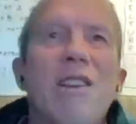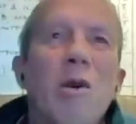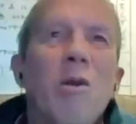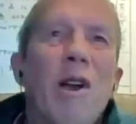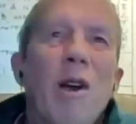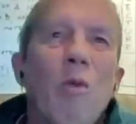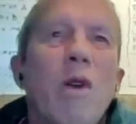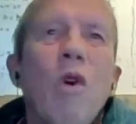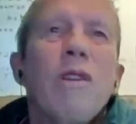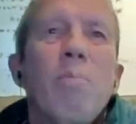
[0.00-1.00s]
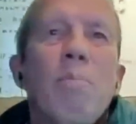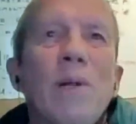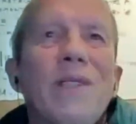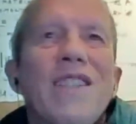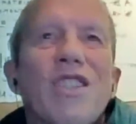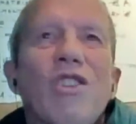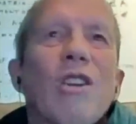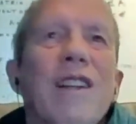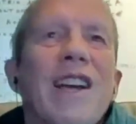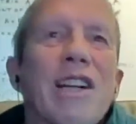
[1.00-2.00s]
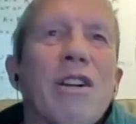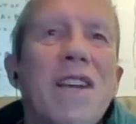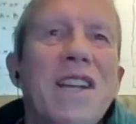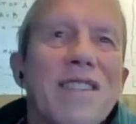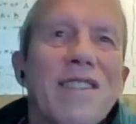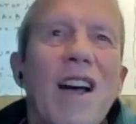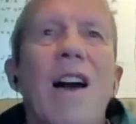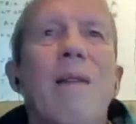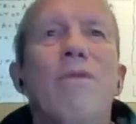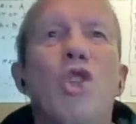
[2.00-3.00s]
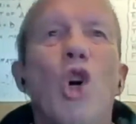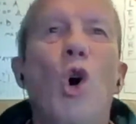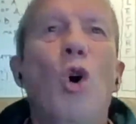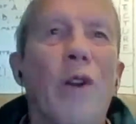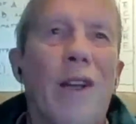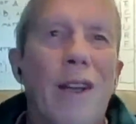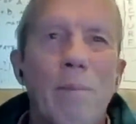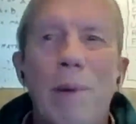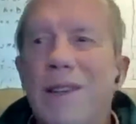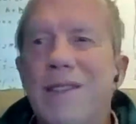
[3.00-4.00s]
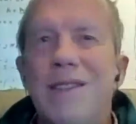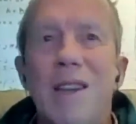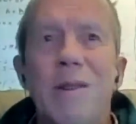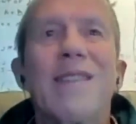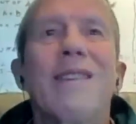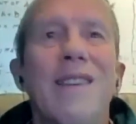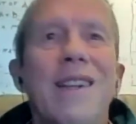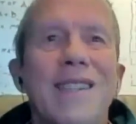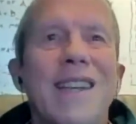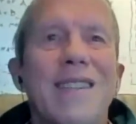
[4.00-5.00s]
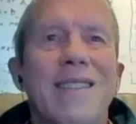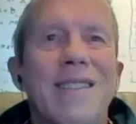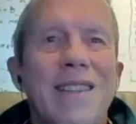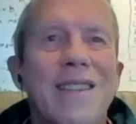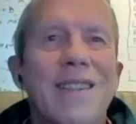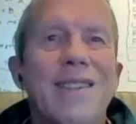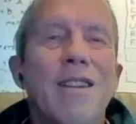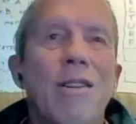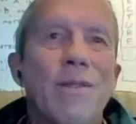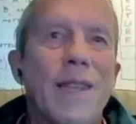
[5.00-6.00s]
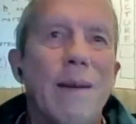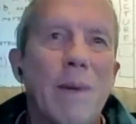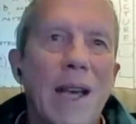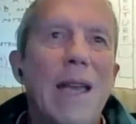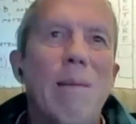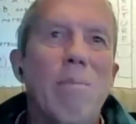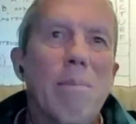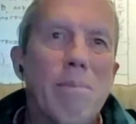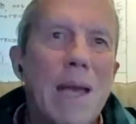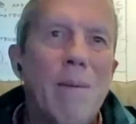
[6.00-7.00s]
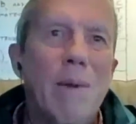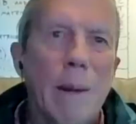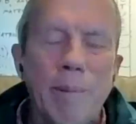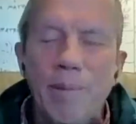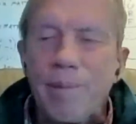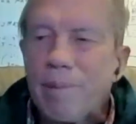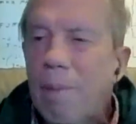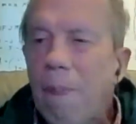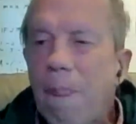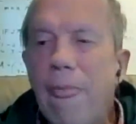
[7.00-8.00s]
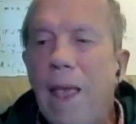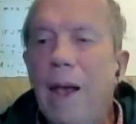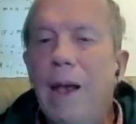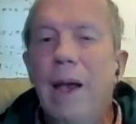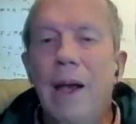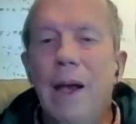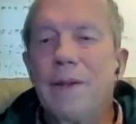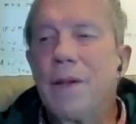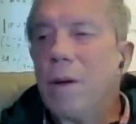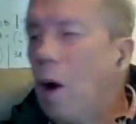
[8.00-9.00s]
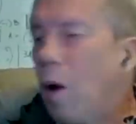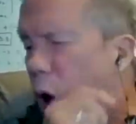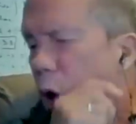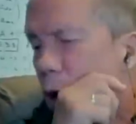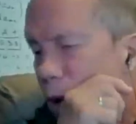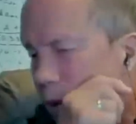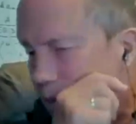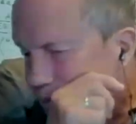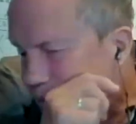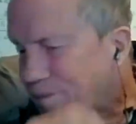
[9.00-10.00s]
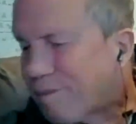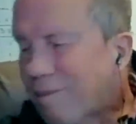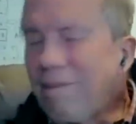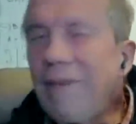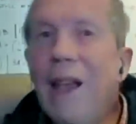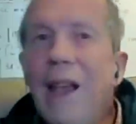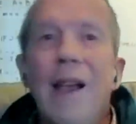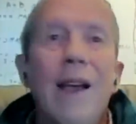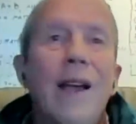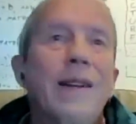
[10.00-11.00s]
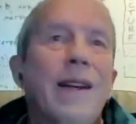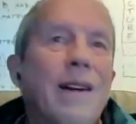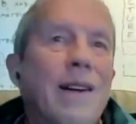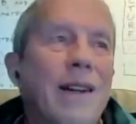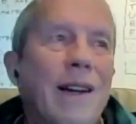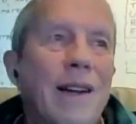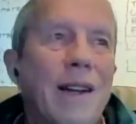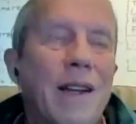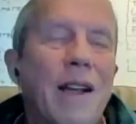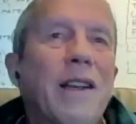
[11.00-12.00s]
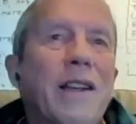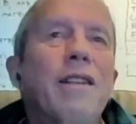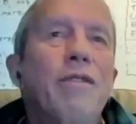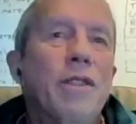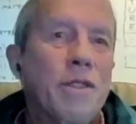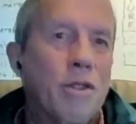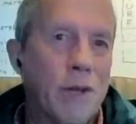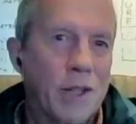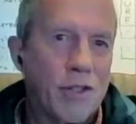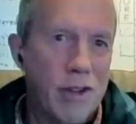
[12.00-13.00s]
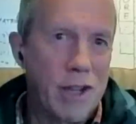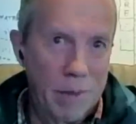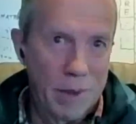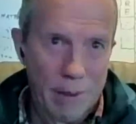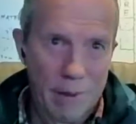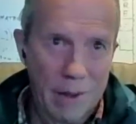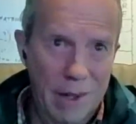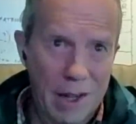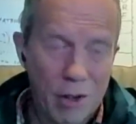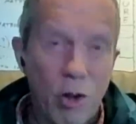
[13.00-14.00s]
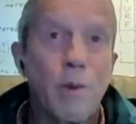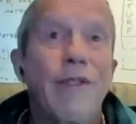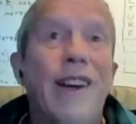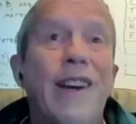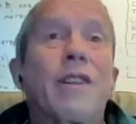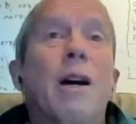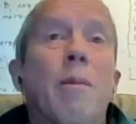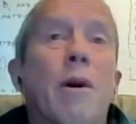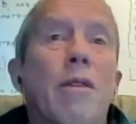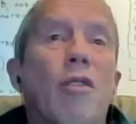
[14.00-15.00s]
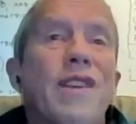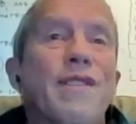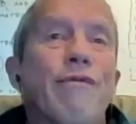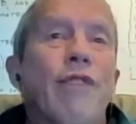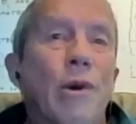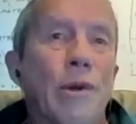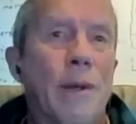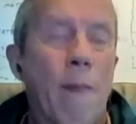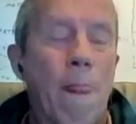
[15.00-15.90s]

You know, we want to build these godlike creatures. I'm torn because, you know, a, in a sense, it's a zero sum game, maybe. And so, no, uh, I, I, can give you the two extremes in, in terms of outcome on, on this vote.